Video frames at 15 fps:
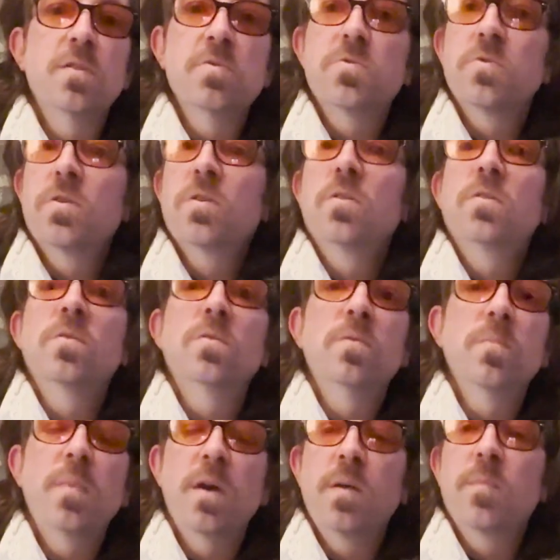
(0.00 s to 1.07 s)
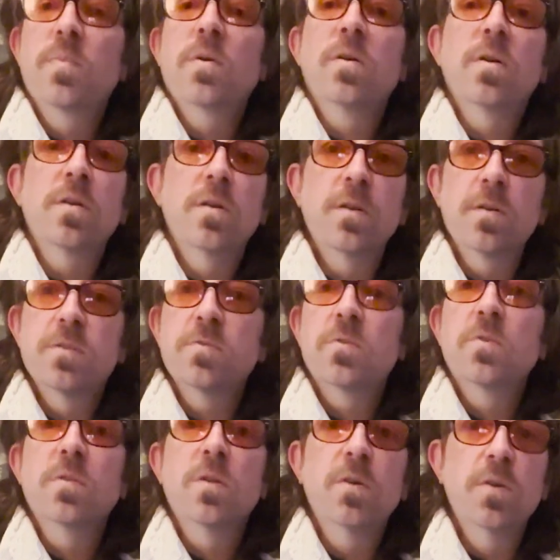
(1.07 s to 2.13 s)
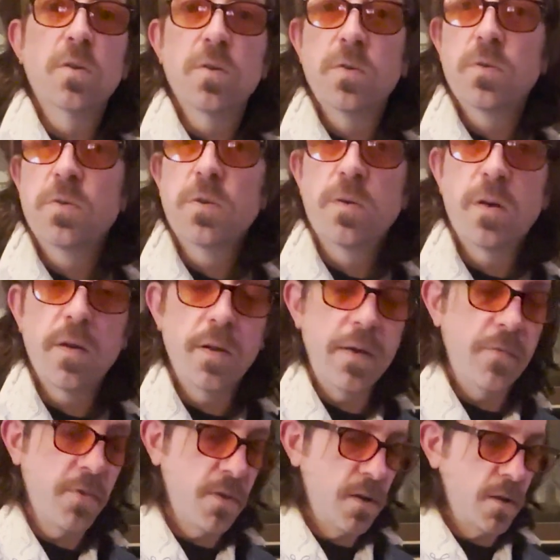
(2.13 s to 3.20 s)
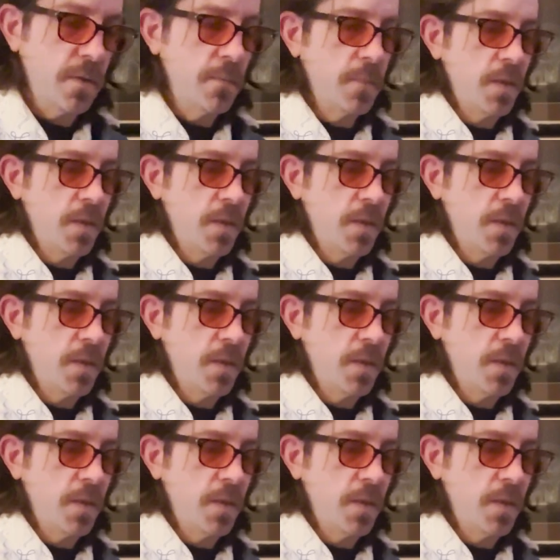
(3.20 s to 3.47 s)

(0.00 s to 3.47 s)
Intro, main part, solo, turnaround, everything.